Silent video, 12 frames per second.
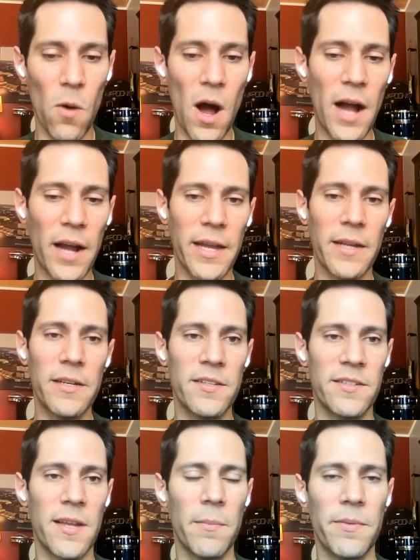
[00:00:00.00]
to walk
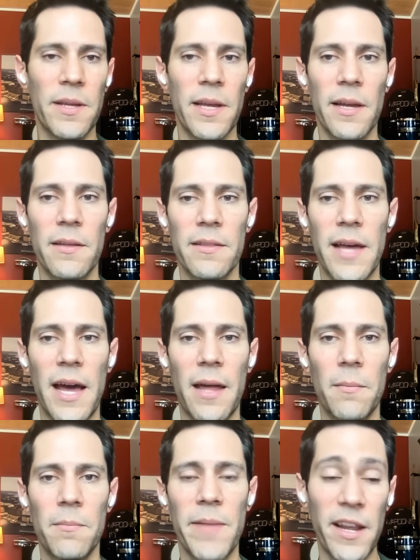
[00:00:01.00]
into something
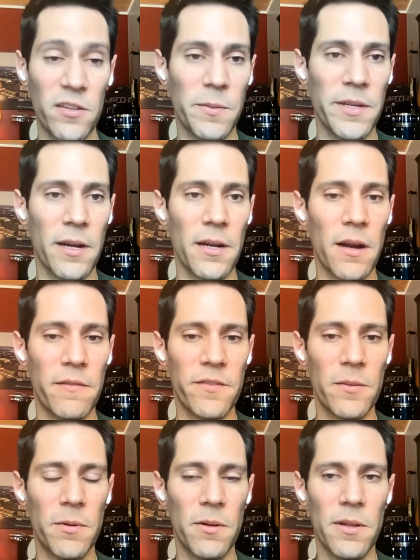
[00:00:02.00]
that makes me
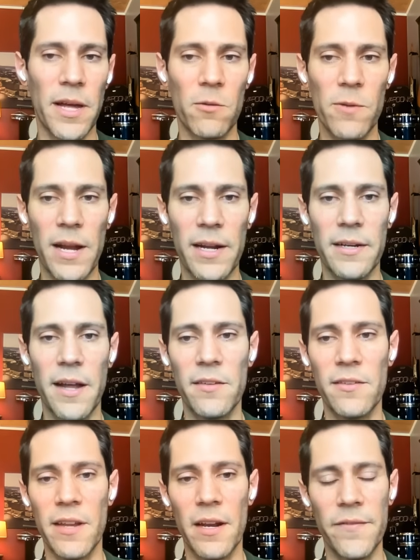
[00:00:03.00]
uncomfortable and
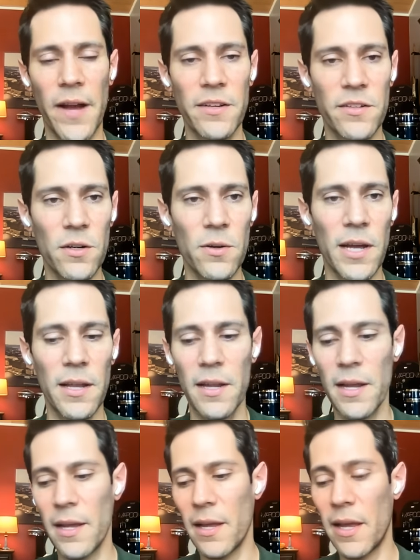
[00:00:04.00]
recognize that if I do it,
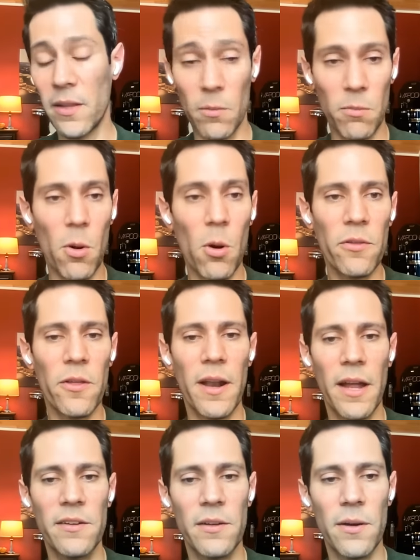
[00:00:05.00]
and the more
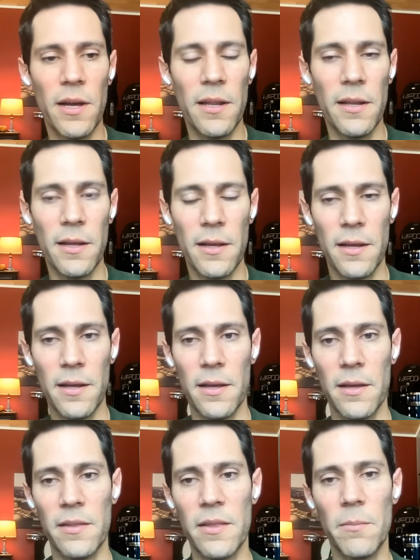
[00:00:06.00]
that I do it,
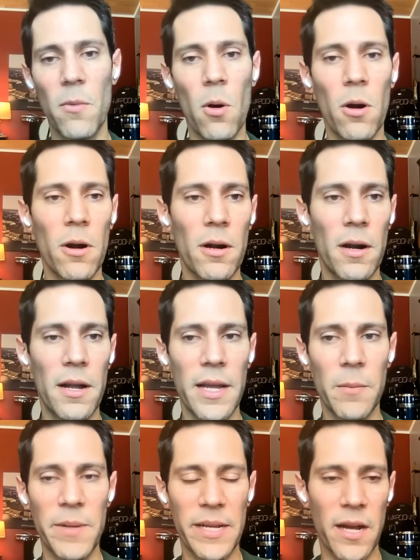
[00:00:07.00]
the more
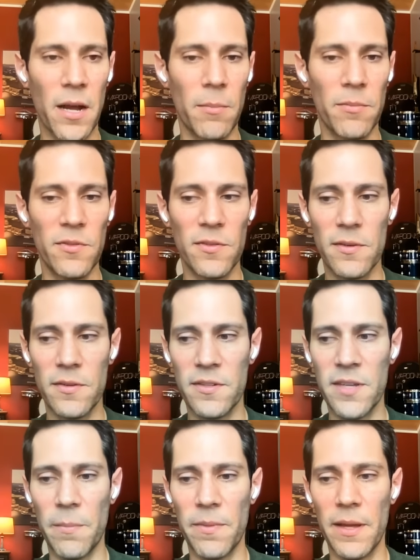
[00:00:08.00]
it becomes
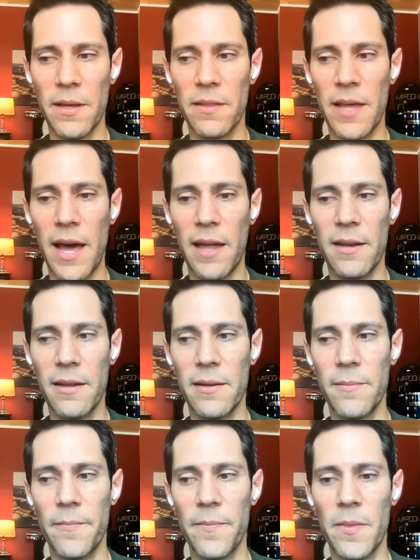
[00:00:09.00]
something that
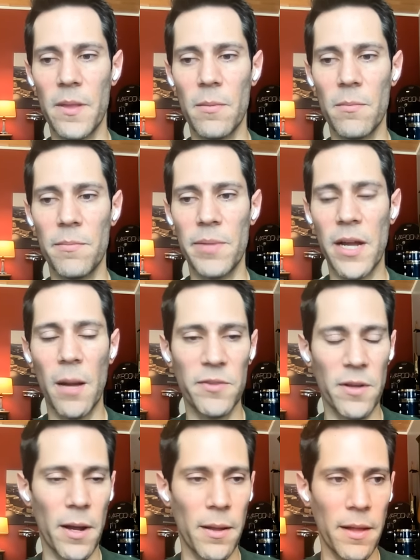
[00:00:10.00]

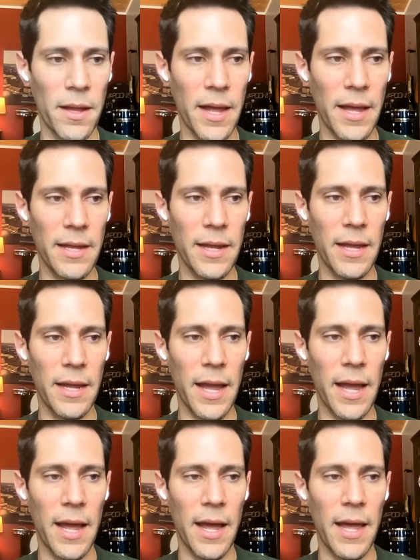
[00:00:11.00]
becomes
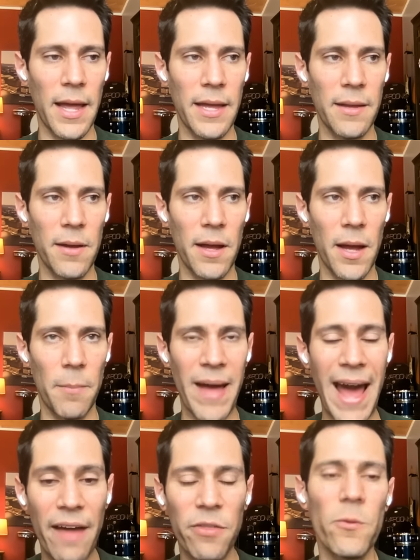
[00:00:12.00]
a
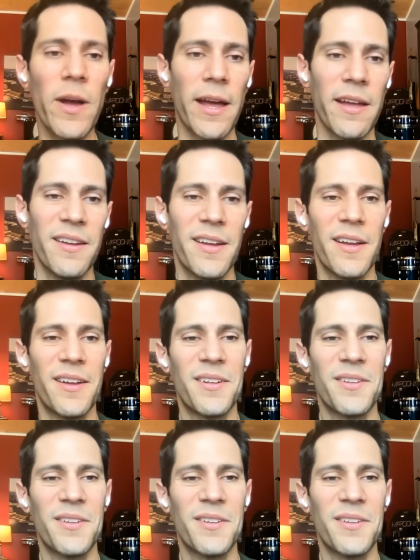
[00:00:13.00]
pathway